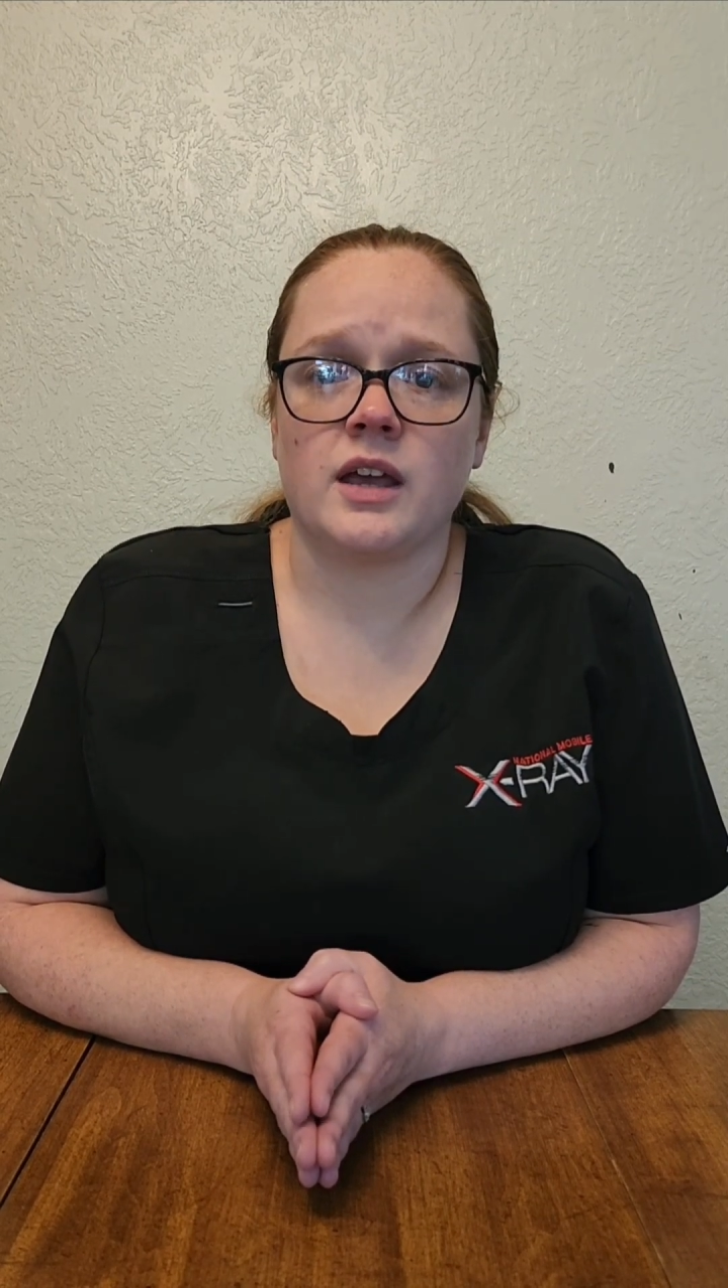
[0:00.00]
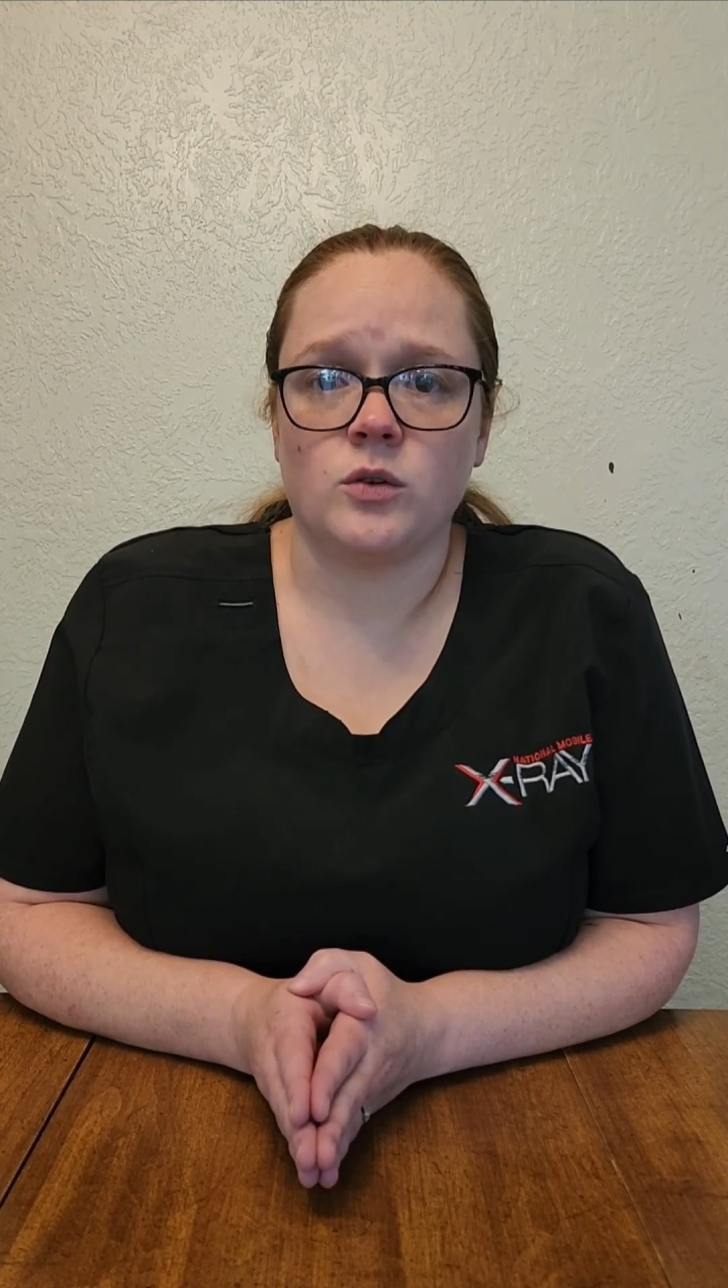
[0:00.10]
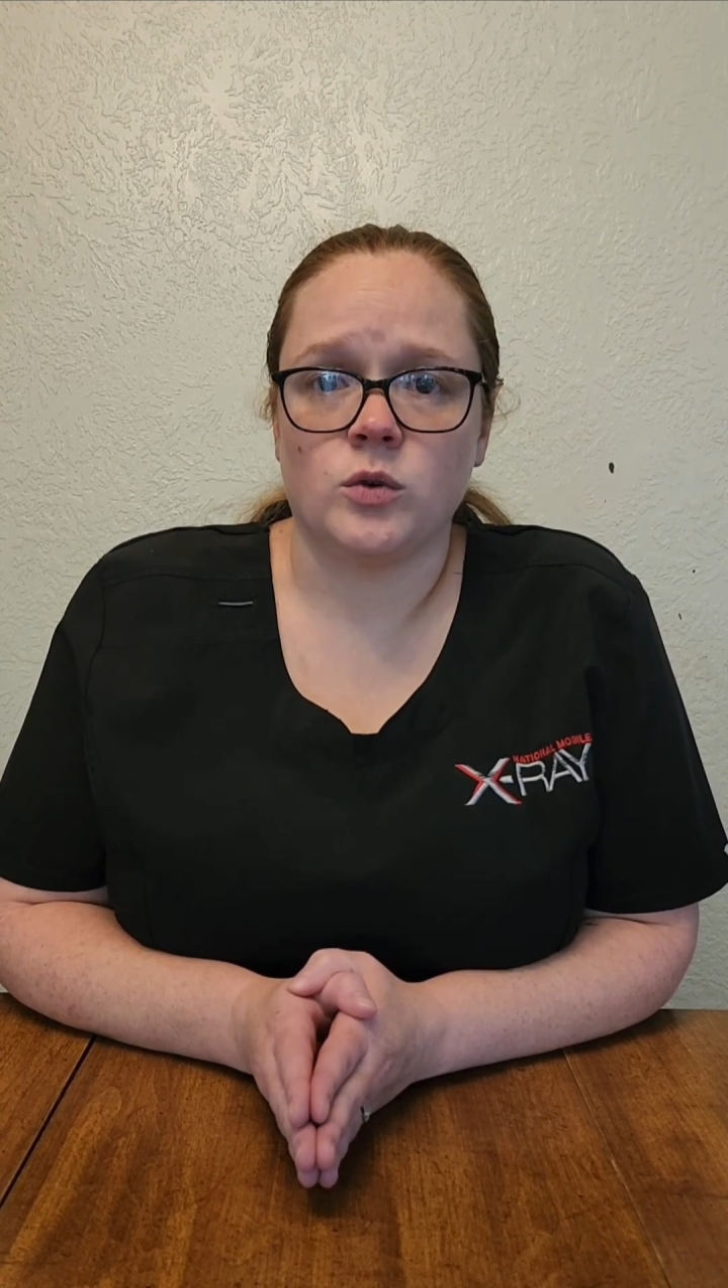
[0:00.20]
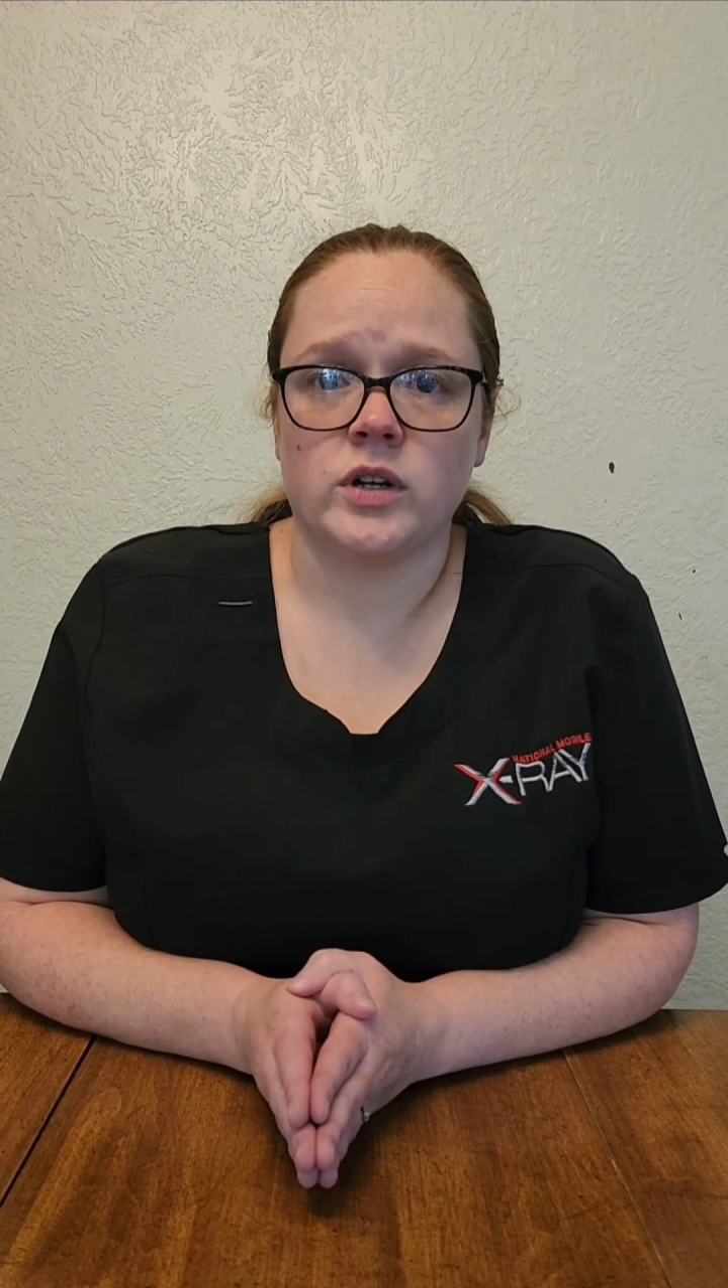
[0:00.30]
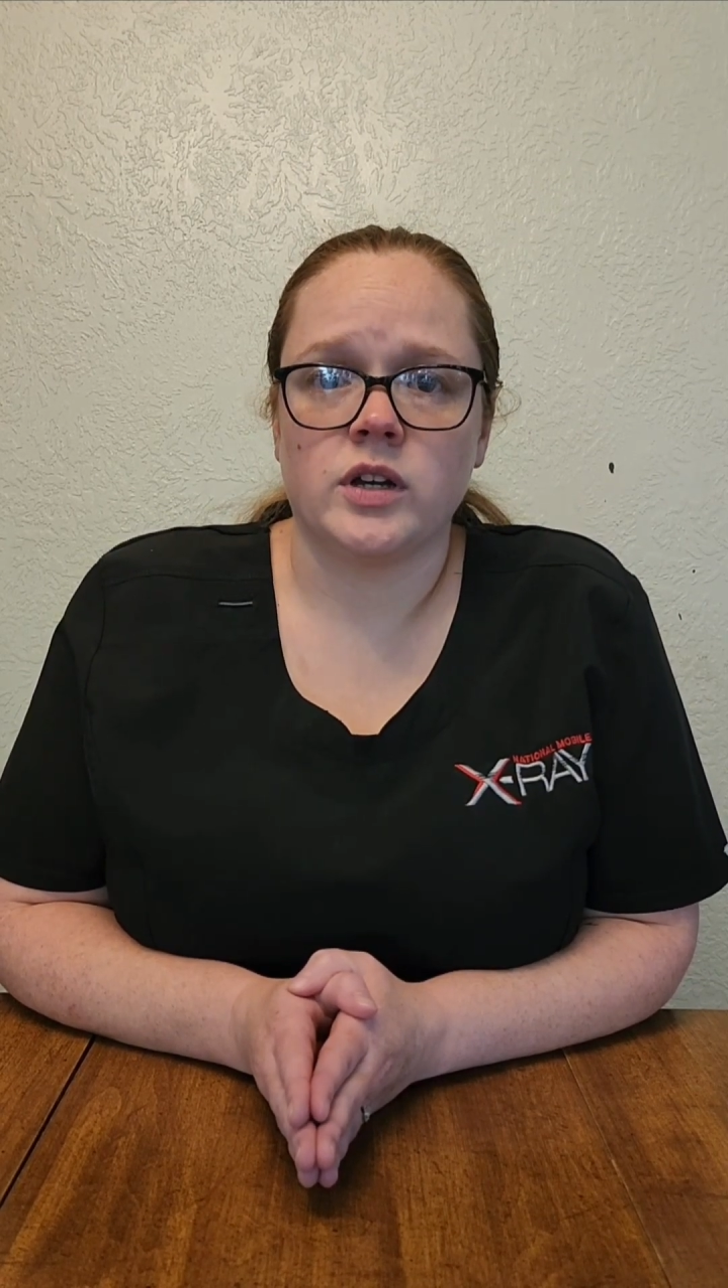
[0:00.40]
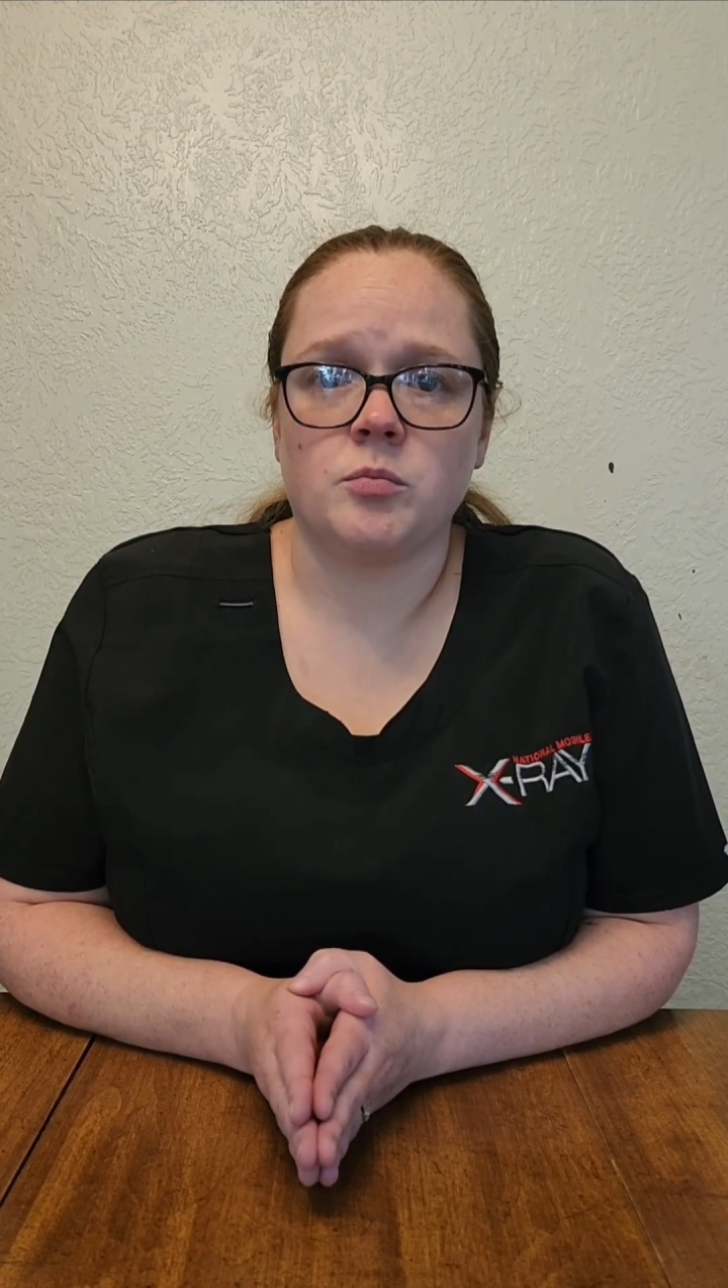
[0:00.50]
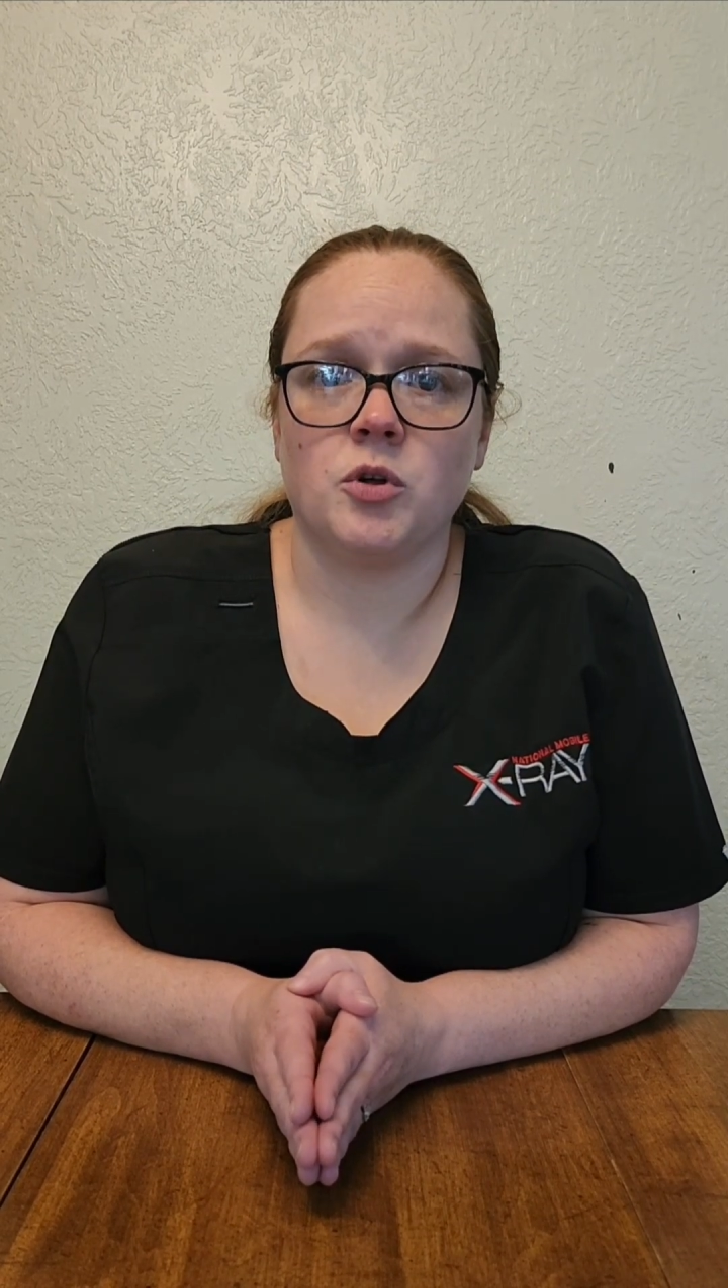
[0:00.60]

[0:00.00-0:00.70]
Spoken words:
aortic,